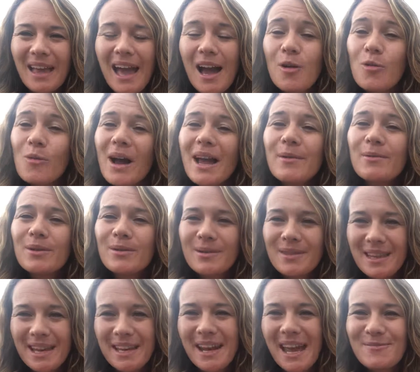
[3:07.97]
our way we were
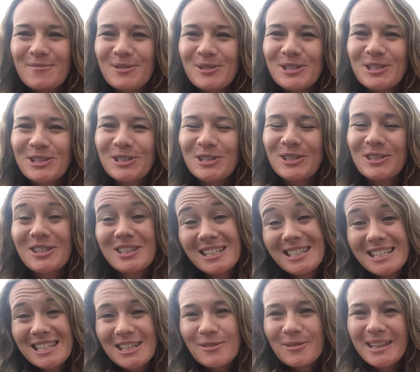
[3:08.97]
then able to
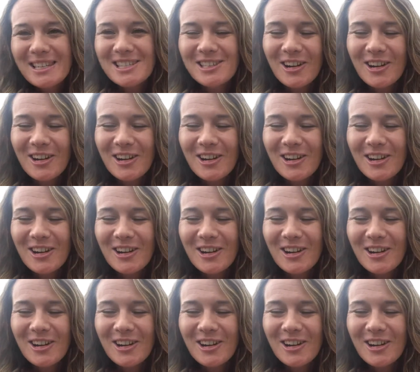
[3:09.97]
deal with.